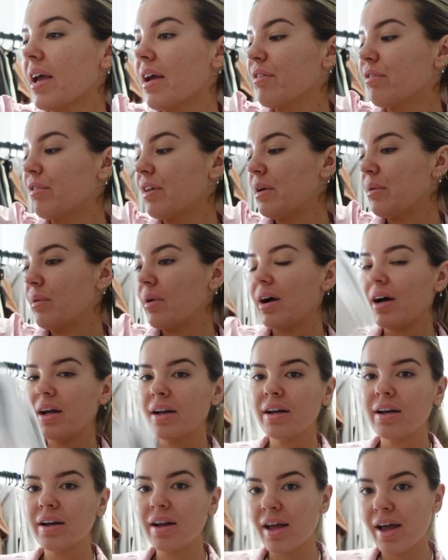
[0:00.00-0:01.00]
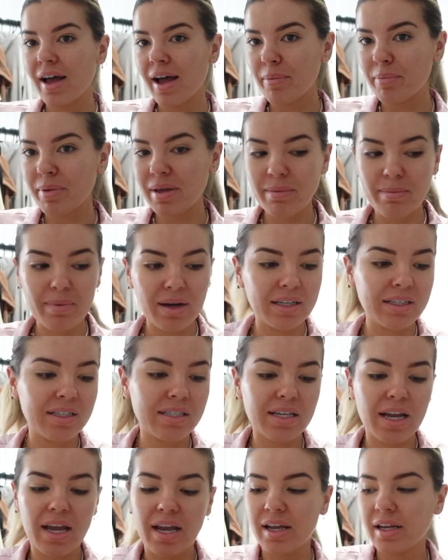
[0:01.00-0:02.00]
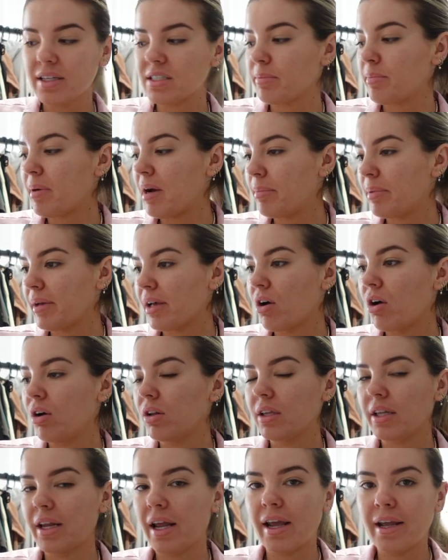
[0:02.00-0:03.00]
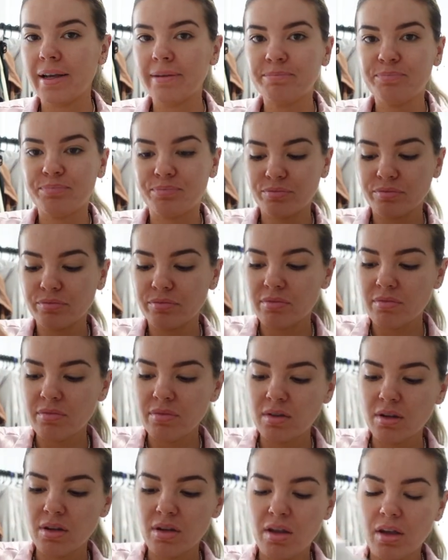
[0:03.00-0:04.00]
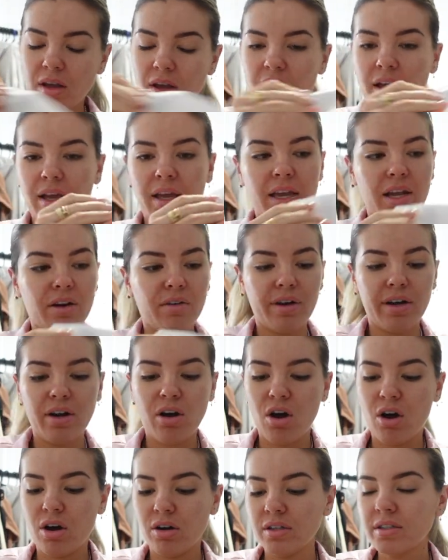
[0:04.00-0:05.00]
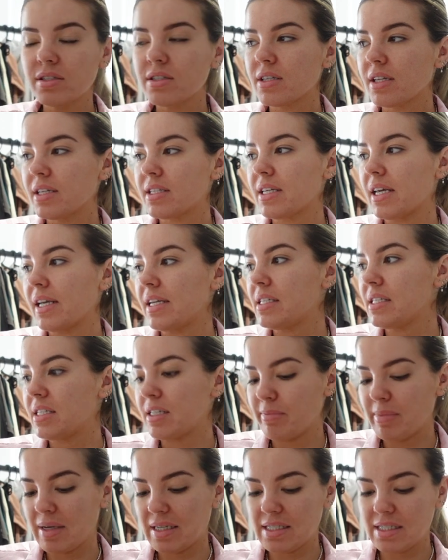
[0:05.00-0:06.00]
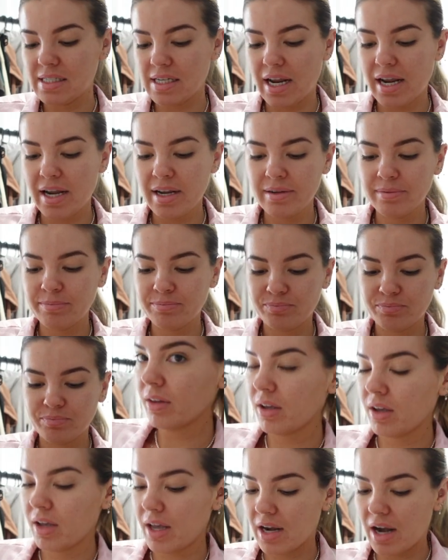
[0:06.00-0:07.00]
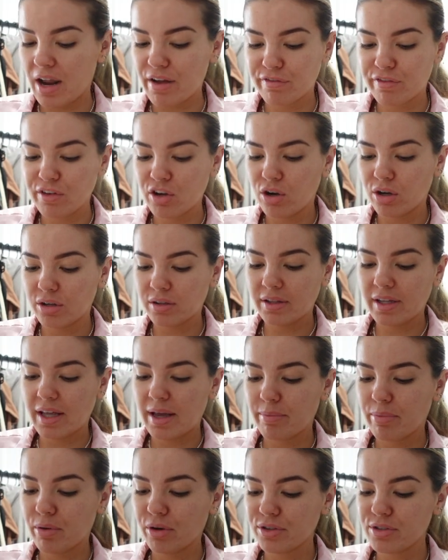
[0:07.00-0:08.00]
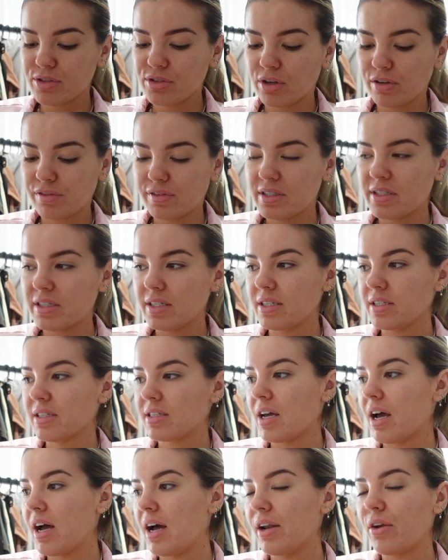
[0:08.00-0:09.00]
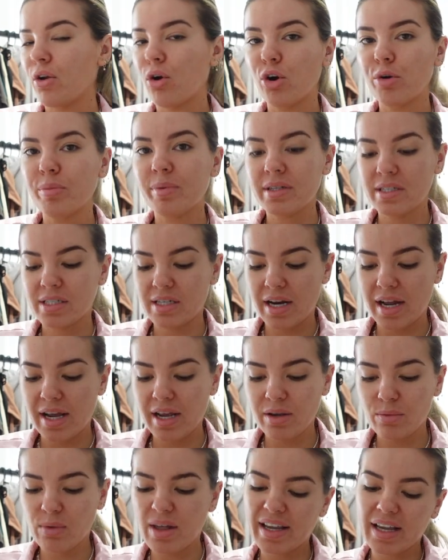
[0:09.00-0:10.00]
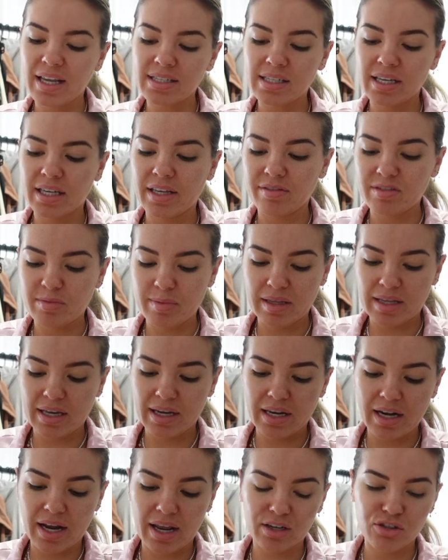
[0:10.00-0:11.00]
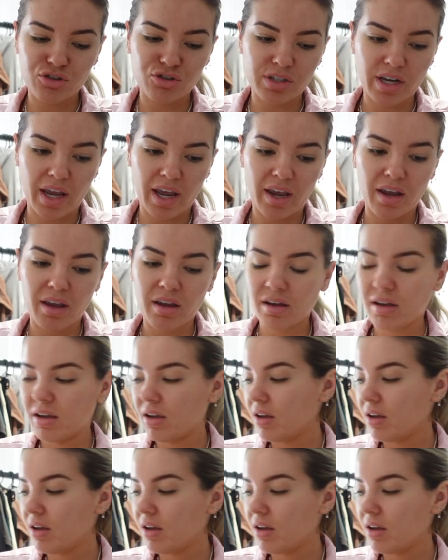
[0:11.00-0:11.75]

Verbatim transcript: everyone. Happy Monday. It's a public holiday here in Oz. It's Easter Monday. And I've forgotten that post offices aren't open today. Well, I guess it gives me like an extra day